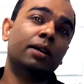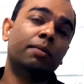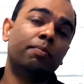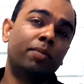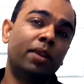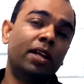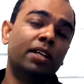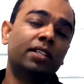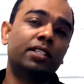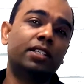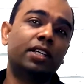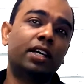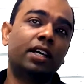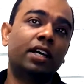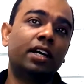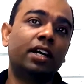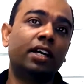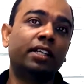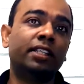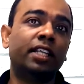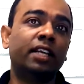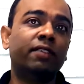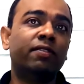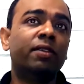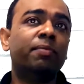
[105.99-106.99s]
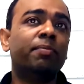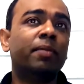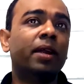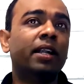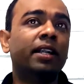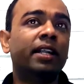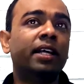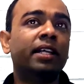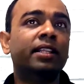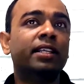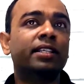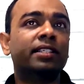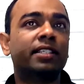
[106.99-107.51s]
Plus, they will
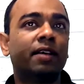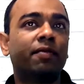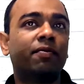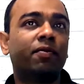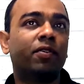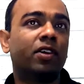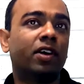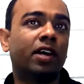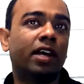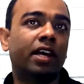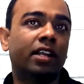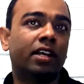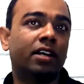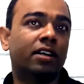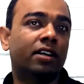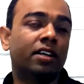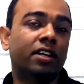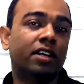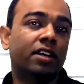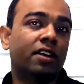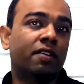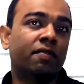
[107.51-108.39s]
maintain the SAP for HANA,